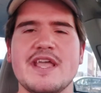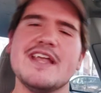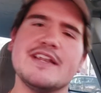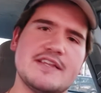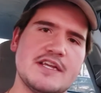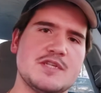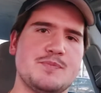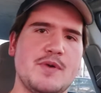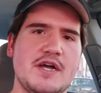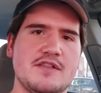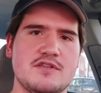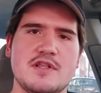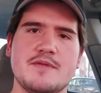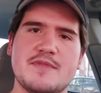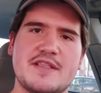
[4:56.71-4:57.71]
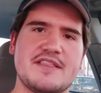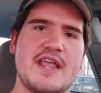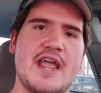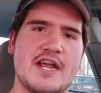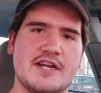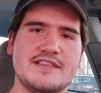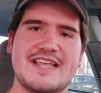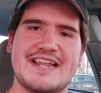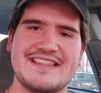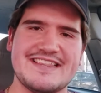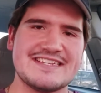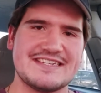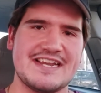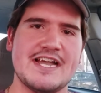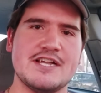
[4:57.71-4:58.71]
It does bother them that
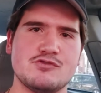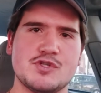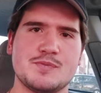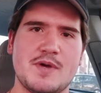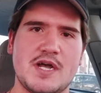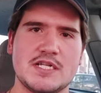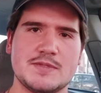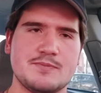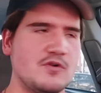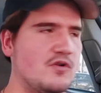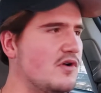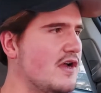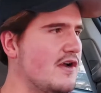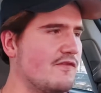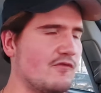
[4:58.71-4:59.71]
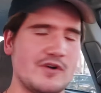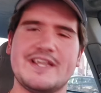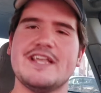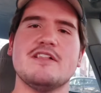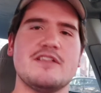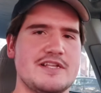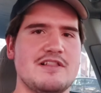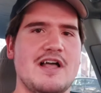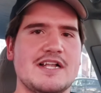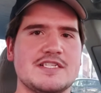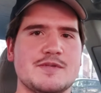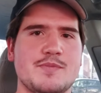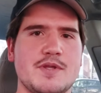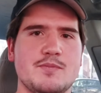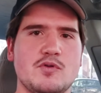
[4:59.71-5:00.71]
this guy is responsible for killing
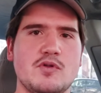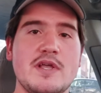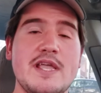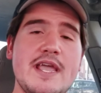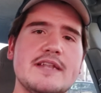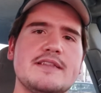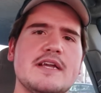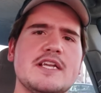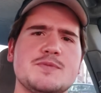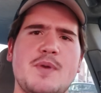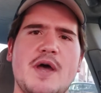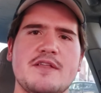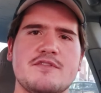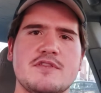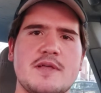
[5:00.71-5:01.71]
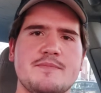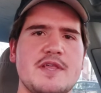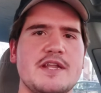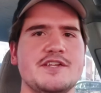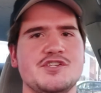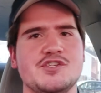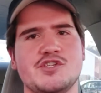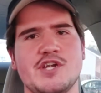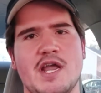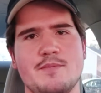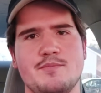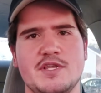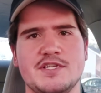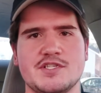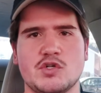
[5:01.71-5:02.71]
lots of people. It does bother them that he's a
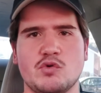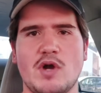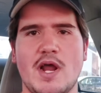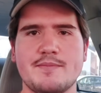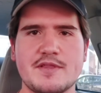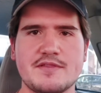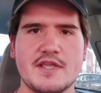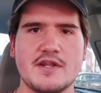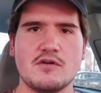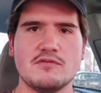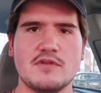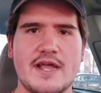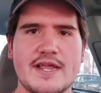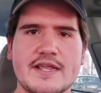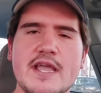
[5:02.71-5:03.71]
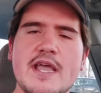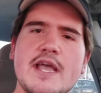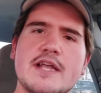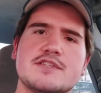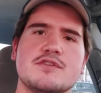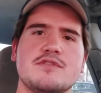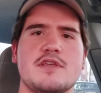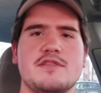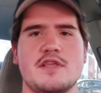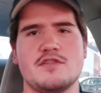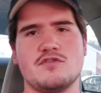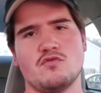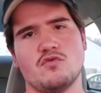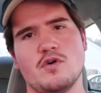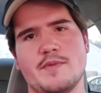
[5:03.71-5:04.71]
giant piece of crap that they don't like, and so that they
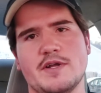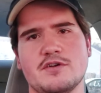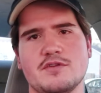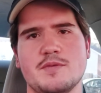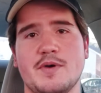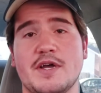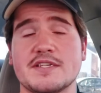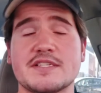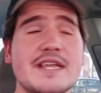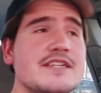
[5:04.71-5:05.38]
threw him under the bus.